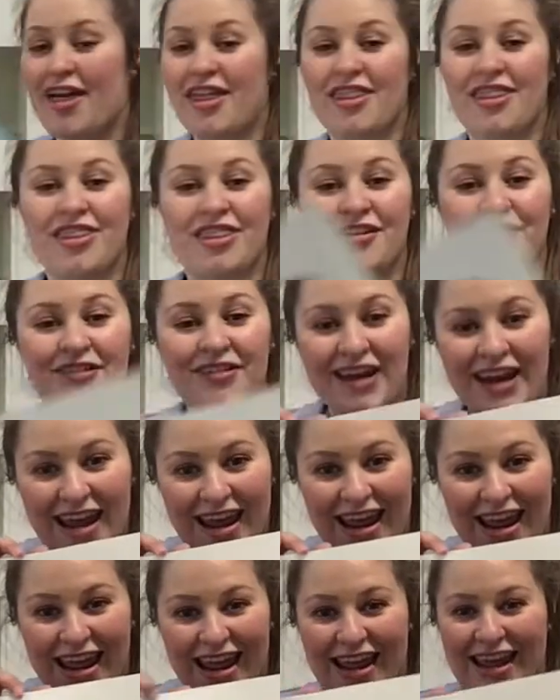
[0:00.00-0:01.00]

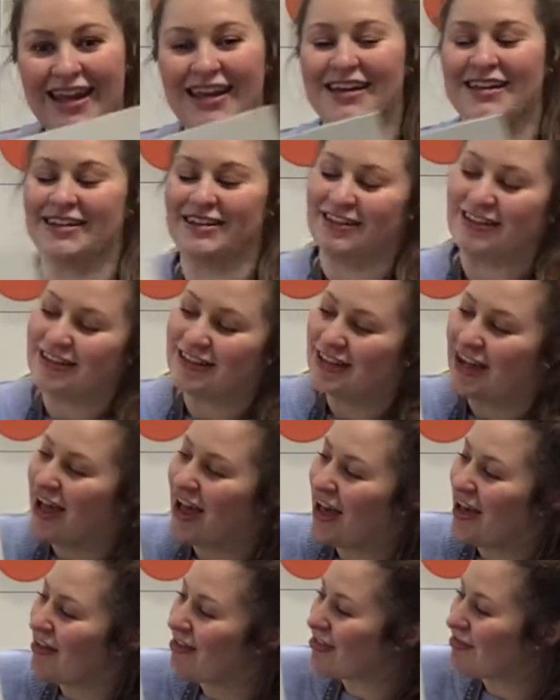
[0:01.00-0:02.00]
3.
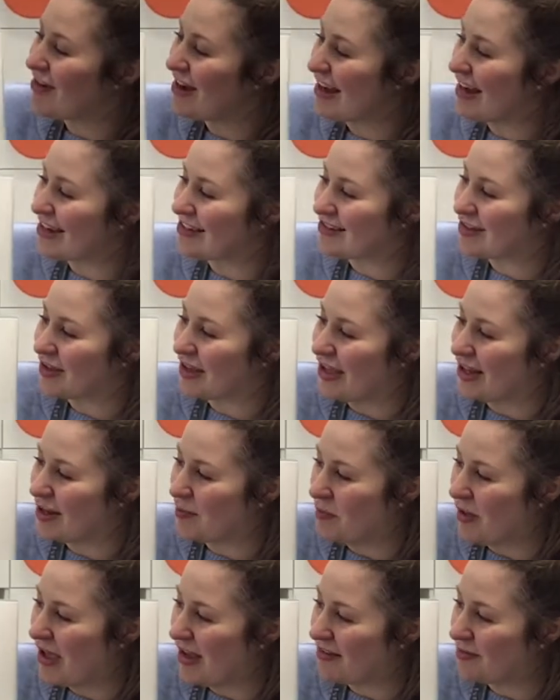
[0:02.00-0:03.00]
3 little guinea
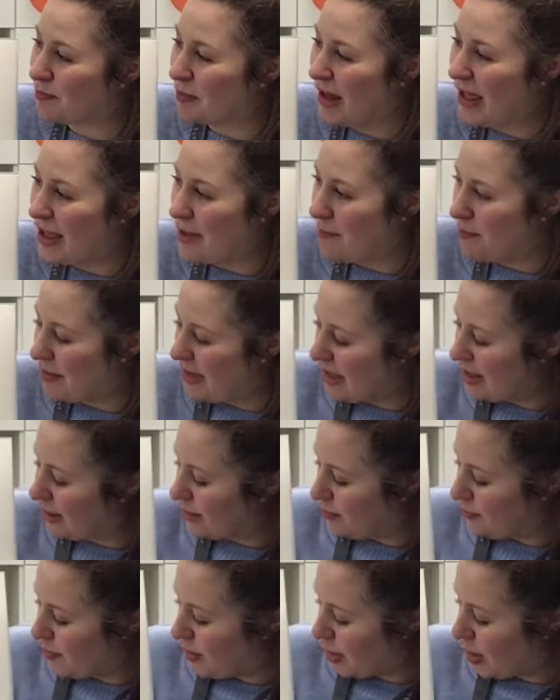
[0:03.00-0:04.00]
pigs playing
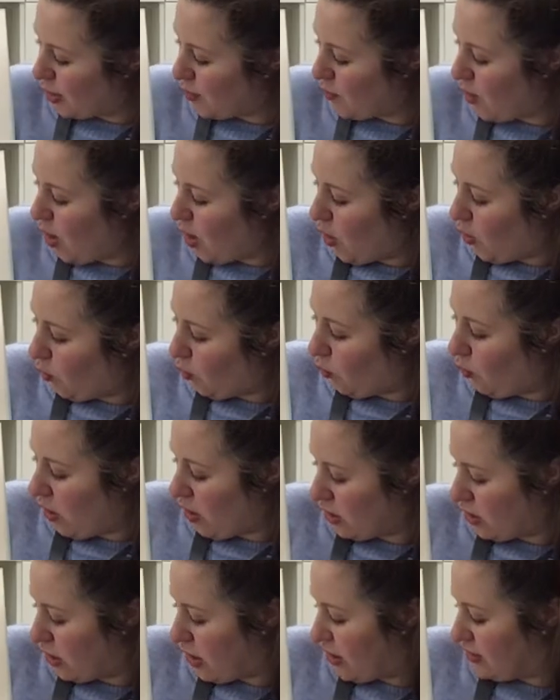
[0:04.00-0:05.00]
peekaboo.
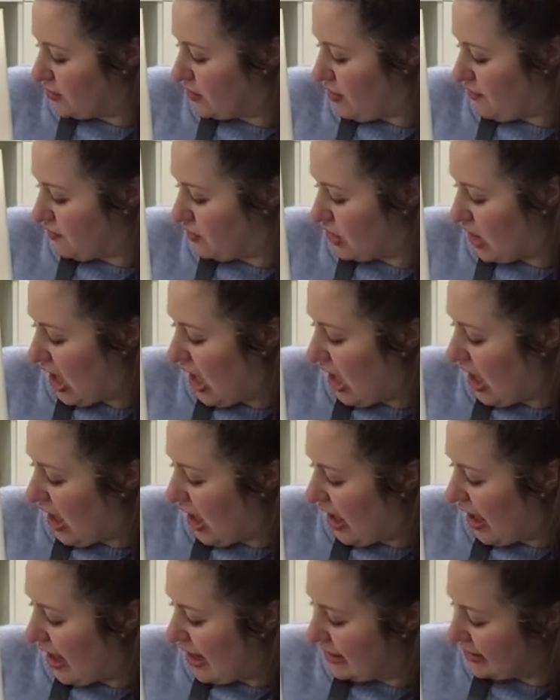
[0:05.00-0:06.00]
One goes off to
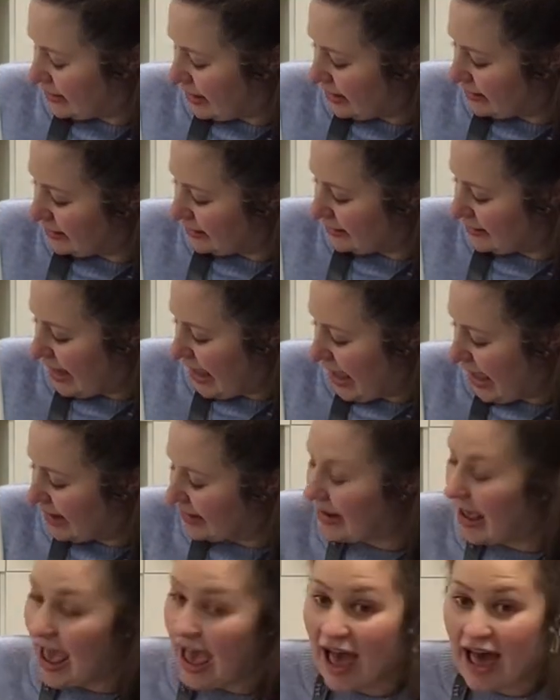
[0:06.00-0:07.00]
hide instead.
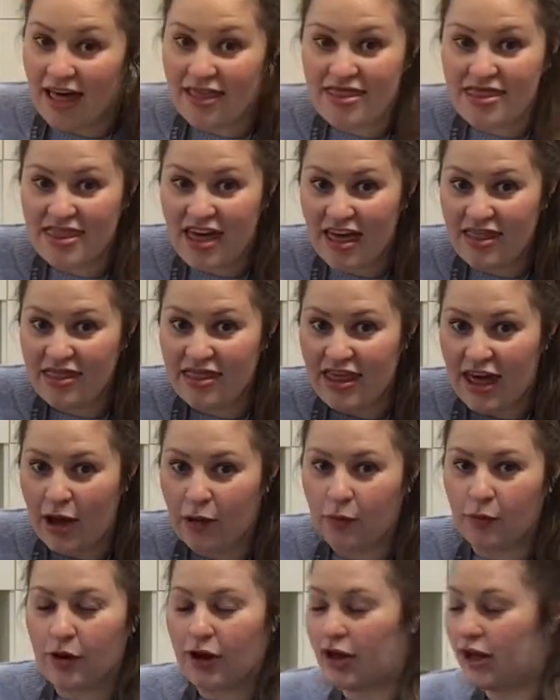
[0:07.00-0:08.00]
And then there
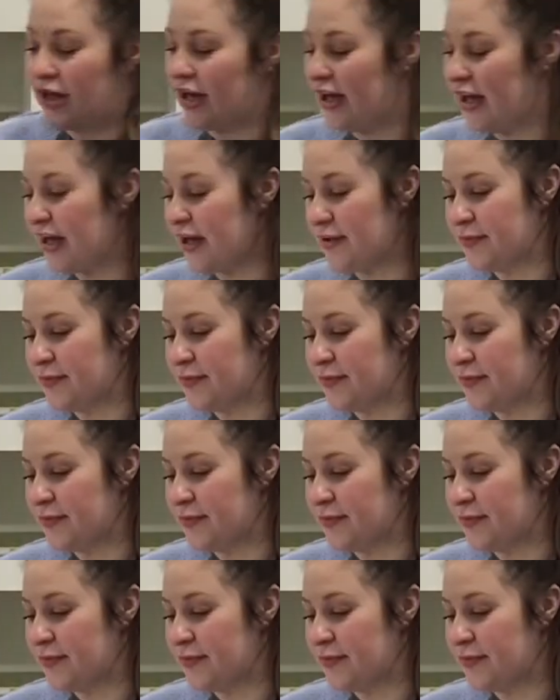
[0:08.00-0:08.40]
were